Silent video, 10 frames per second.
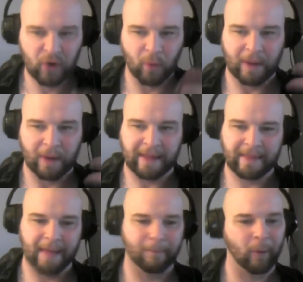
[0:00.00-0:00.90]
we're hitting
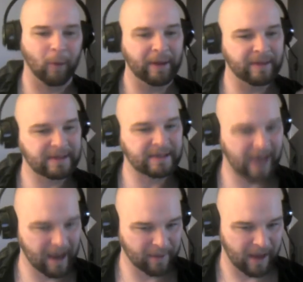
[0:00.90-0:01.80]
that point in the
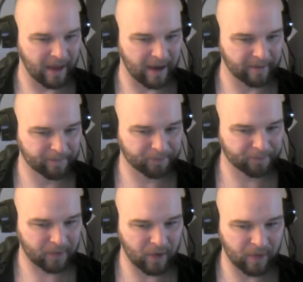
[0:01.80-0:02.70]
timeline
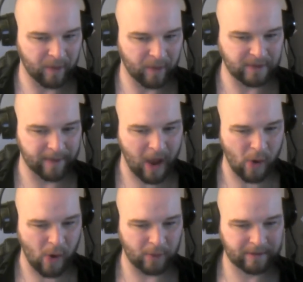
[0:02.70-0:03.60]
that was
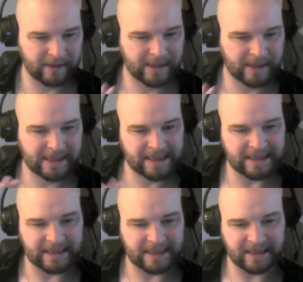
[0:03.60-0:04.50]
about
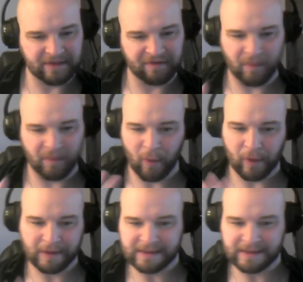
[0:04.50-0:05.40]
season
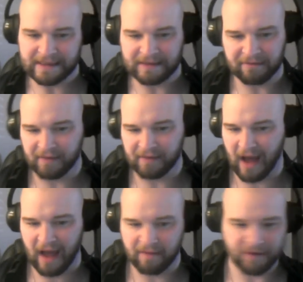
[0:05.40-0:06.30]
4, season 5, in